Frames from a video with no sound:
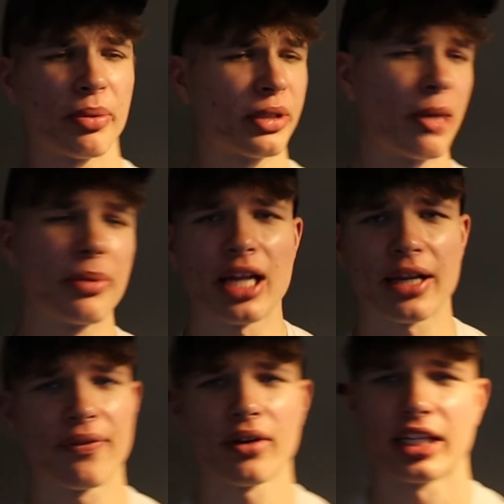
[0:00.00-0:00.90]
They'd be
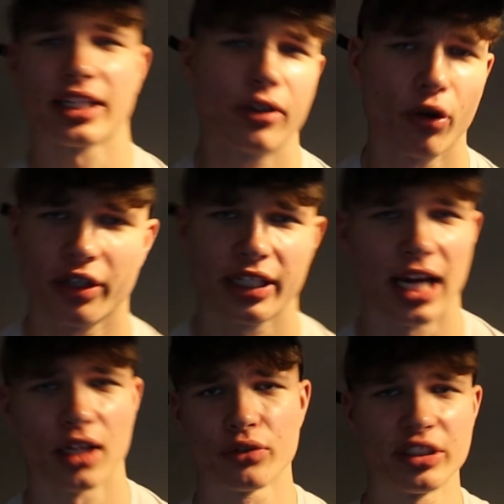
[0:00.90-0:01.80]
like fucking cut your
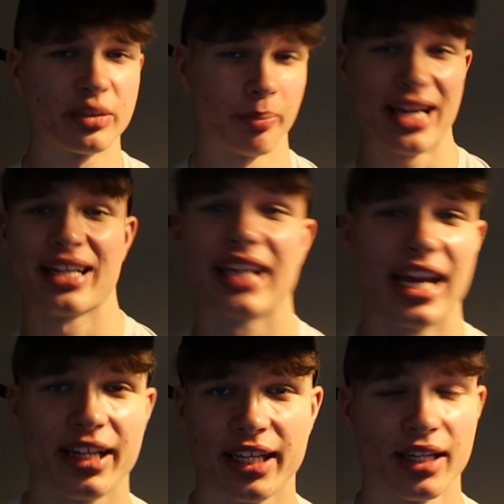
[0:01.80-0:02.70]
calories, main
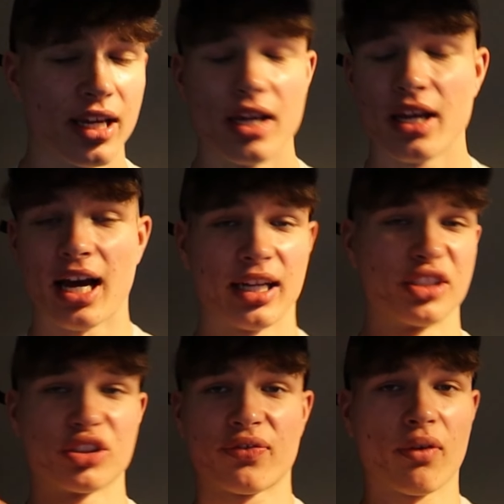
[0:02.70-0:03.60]
gaining, and
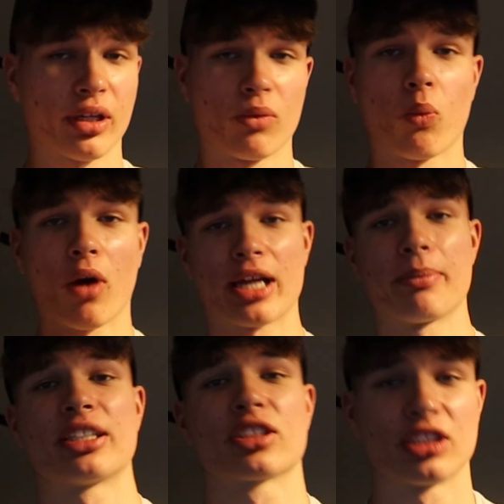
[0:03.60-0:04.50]
there's just fucking
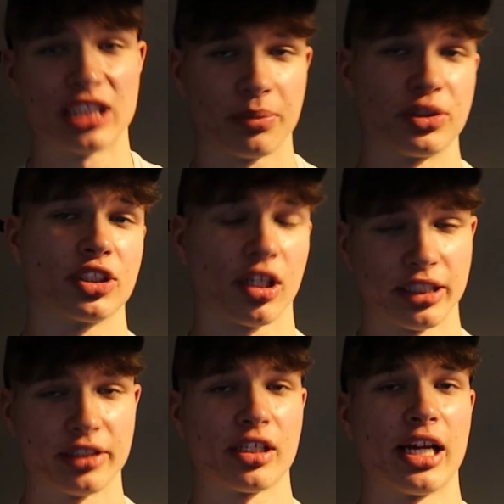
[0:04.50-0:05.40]
wide misconceptions
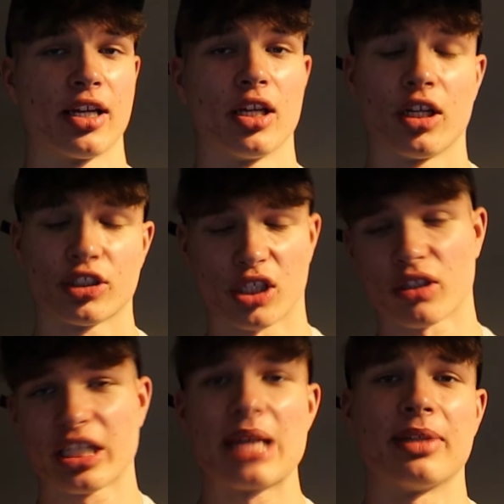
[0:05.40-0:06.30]
on the internet. So I'm
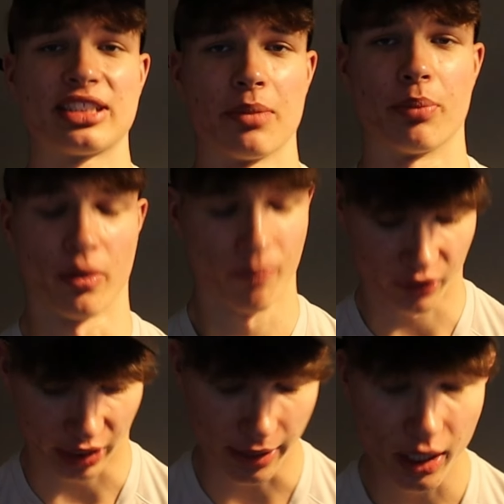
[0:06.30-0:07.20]
gonna keep it simple,
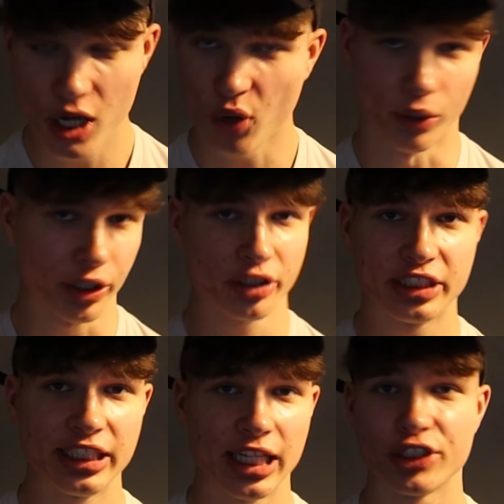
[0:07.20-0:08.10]
okay? When you're a
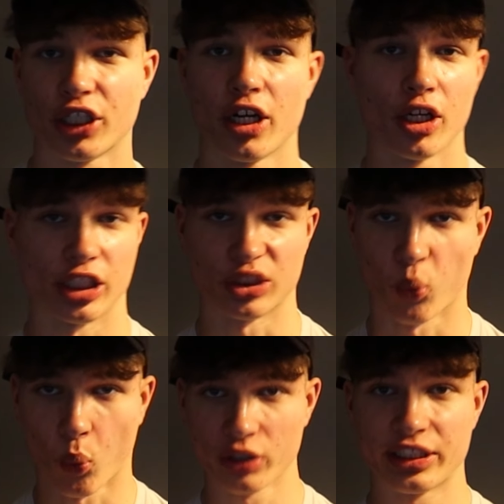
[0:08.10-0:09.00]
teenager, there's
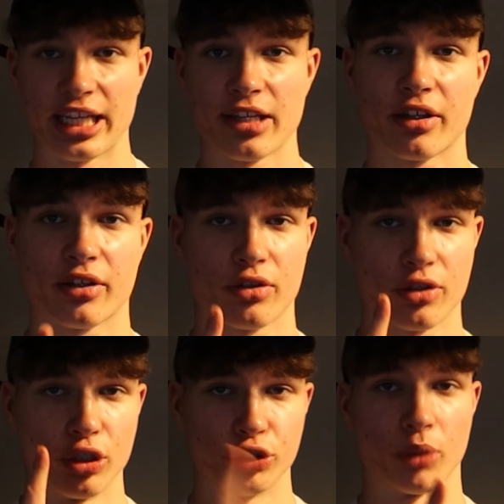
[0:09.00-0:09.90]
one thing
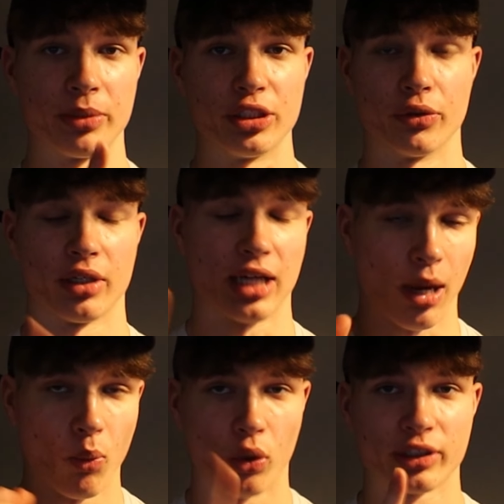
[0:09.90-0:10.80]
you should be doing,
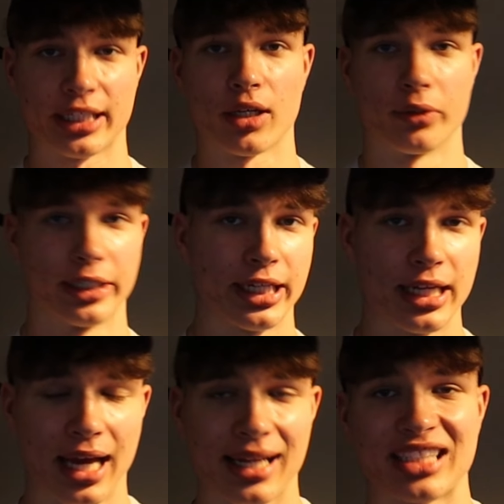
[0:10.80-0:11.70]
and one thing only,
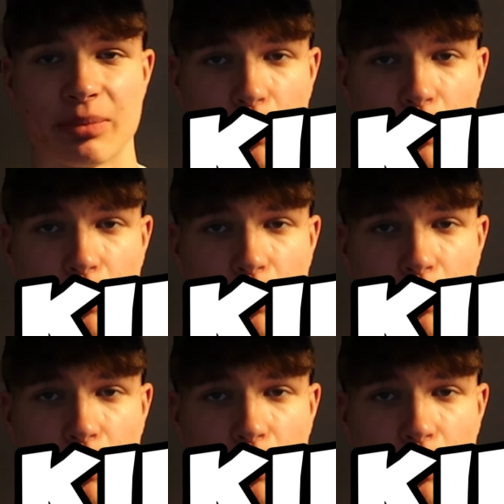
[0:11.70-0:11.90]
and that's